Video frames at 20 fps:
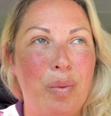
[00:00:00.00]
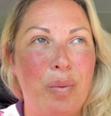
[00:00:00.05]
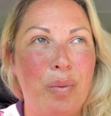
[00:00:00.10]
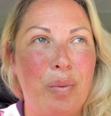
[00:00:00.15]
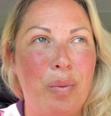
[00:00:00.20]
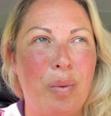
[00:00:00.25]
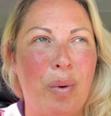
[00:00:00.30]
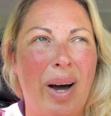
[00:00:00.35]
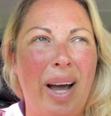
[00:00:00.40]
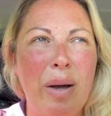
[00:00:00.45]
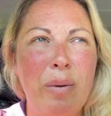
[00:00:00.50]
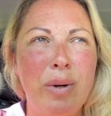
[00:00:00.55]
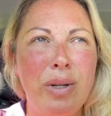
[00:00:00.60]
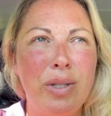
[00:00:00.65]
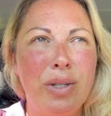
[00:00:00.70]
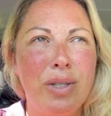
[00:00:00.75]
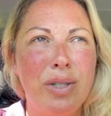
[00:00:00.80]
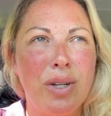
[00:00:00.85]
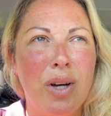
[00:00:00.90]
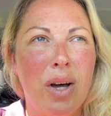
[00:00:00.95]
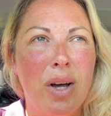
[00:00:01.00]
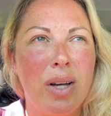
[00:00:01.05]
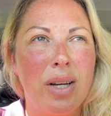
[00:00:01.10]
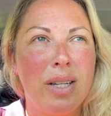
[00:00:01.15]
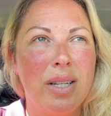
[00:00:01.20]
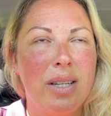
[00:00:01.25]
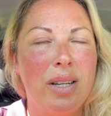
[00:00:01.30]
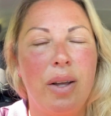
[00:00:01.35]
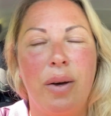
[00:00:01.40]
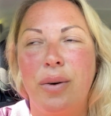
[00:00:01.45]
why would you start?
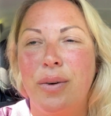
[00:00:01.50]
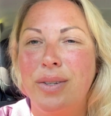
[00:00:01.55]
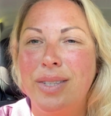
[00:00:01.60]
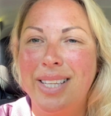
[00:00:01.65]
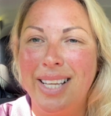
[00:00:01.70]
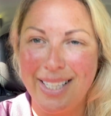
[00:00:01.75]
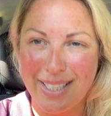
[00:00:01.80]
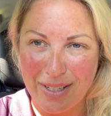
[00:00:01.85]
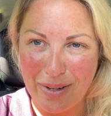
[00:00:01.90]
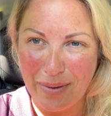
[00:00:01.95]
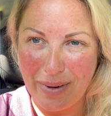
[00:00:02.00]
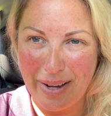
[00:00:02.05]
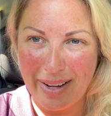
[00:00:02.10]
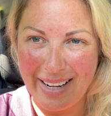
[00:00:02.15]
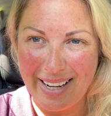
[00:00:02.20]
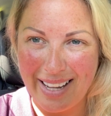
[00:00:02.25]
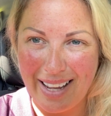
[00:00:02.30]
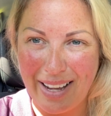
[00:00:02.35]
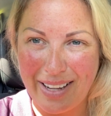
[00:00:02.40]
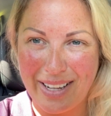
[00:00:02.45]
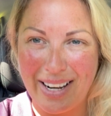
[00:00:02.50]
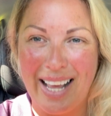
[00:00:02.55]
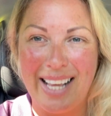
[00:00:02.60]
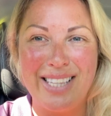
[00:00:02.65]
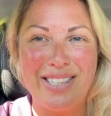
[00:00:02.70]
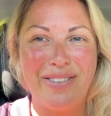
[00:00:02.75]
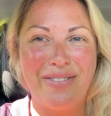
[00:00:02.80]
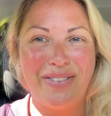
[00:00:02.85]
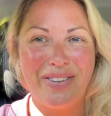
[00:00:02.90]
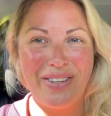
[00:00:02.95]
No, that's not what I can
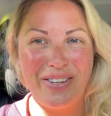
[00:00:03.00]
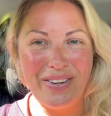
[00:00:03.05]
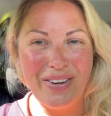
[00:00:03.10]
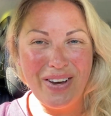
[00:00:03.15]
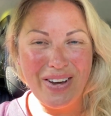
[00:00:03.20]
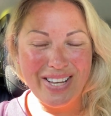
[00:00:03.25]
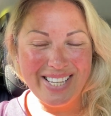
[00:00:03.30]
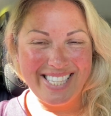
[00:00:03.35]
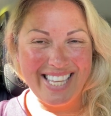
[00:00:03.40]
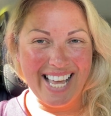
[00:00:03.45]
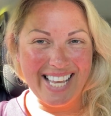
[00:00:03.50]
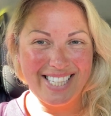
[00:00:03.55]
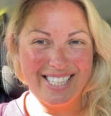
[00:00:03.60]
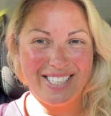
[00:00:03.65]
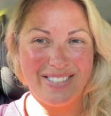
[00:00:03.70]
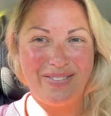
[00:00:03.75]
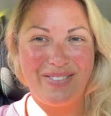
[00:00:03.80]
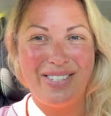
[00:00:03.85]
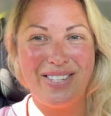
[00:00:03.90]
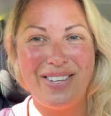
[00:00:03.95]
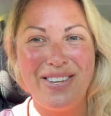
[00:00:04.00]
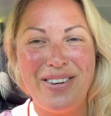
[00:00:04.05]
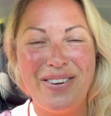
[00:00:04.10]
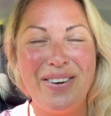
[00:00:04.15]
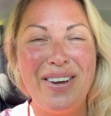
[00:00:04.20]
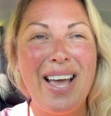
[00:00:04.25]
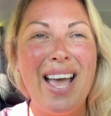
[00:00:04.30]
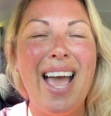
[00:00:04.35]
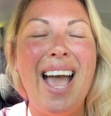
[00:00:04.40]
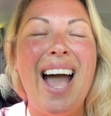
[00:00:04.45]
answer for you, because that's up to
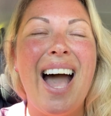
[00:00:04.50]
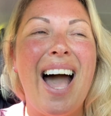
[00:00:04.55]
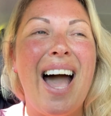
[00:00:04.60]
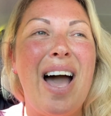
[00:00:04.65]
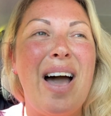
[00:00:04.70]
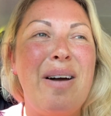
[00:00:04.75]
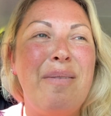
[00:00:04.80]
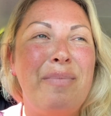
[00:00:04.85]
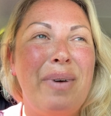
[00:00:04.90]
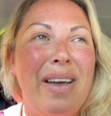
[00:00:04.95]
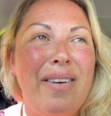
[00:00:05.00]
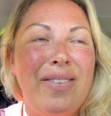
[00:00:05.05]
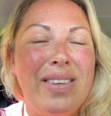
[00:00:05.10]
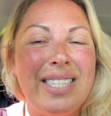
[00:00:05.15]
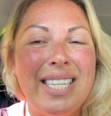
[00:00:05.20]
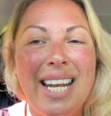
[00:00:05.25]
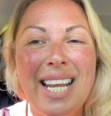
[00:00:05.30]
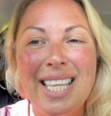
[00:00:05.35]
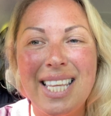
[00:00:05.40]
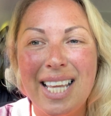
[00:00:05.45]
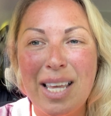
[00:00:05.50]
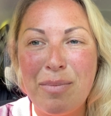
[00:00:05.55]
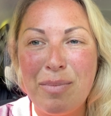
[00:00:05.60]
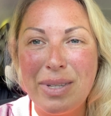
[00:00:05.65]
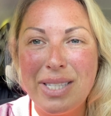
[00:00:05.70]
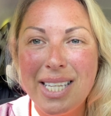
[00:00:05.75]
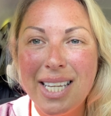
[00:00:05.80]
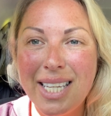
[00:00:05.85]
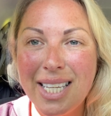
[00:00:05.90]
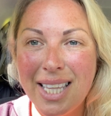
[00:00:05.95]
you. But if there's anything in
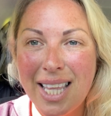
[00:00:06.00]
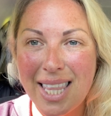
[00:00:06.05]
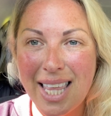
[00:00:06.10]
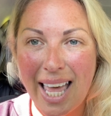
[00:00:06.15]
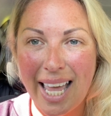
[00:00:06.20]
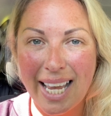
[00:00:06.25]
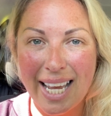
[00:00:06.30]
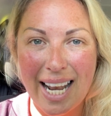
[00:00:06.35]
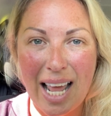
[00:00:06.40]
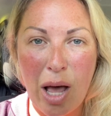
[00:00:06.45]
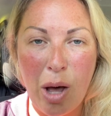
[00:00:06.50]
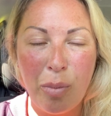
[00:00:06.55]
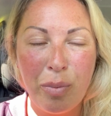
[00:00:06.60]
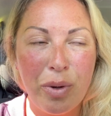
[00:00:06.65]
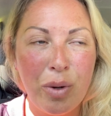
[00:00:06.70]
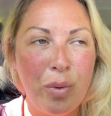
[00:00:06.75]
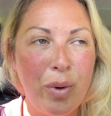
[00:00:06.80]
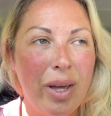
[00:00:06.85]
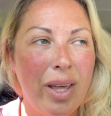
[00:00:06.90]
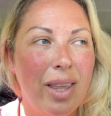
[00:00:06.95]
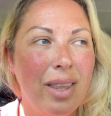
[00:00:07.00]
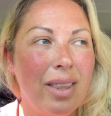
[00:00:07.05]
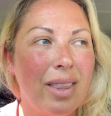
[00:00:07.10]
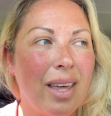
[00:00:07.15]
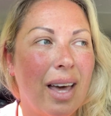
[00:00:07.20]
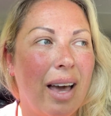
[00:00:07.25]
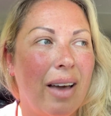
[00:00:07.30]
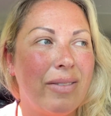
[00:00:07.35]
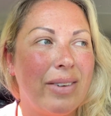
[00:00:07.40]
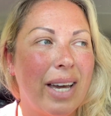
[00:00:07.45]
particular that I can help you with,
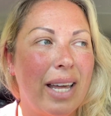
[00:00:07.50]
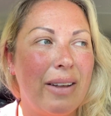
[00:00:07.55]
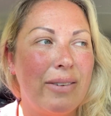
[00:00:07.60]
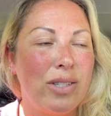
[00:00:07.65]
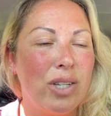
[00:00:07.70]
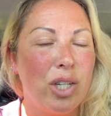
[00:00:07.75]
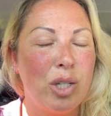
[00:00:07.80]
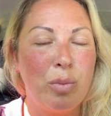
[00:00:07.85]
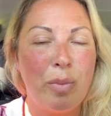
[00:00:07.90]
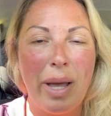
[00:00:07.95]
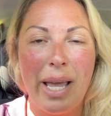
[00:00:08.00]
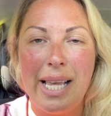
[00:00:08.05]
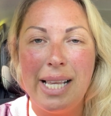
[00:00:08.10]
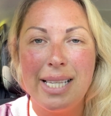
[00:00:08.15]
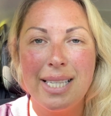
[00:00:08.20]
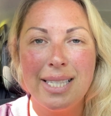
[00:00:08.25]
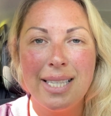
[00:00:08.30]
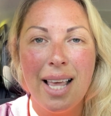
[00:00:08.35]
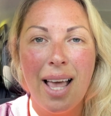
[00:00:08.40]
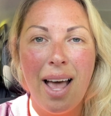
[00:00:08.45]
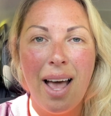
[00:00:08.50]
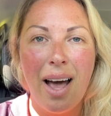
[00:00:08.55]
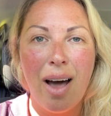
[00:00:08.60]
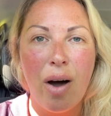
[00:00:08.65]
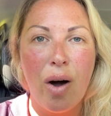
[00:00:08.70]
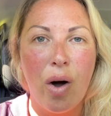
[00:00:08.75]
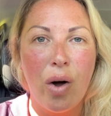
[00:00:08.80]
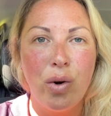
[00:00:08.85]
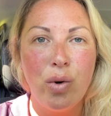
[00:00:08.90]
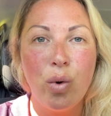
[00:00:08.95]
I've kind of touched base
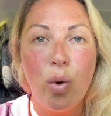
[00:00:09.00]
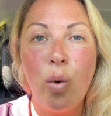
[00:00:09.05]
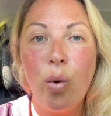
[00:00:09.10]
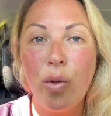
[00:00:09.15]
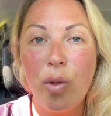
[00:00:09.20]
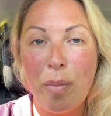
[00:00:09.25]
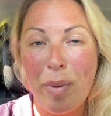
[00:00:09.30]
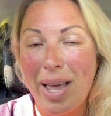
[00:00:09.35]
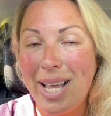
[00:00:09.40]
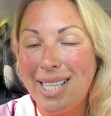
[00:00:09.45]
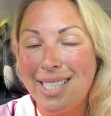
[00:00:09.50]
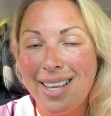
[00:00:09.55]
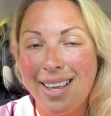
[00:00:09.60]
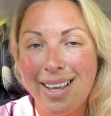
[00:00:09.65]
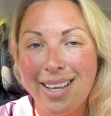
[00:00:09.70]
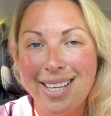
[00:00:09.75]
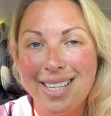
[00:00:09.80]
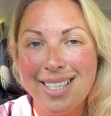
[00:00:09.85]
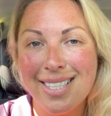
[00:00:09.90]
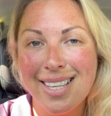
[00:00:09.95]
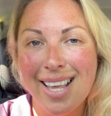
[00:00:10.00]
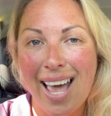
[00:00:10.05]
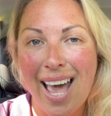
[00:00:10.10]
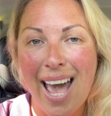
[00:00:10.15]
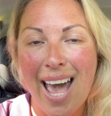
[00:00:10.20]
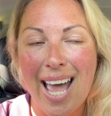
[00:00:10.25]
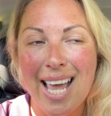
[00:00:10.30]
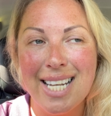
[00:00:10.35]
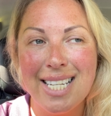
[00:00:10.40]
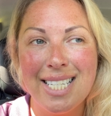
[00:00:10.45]
on all the basics.
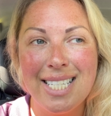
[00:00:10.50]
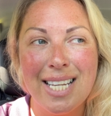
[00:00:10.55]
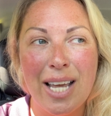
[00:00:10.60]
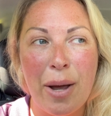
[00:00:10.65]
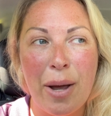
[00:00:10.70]
And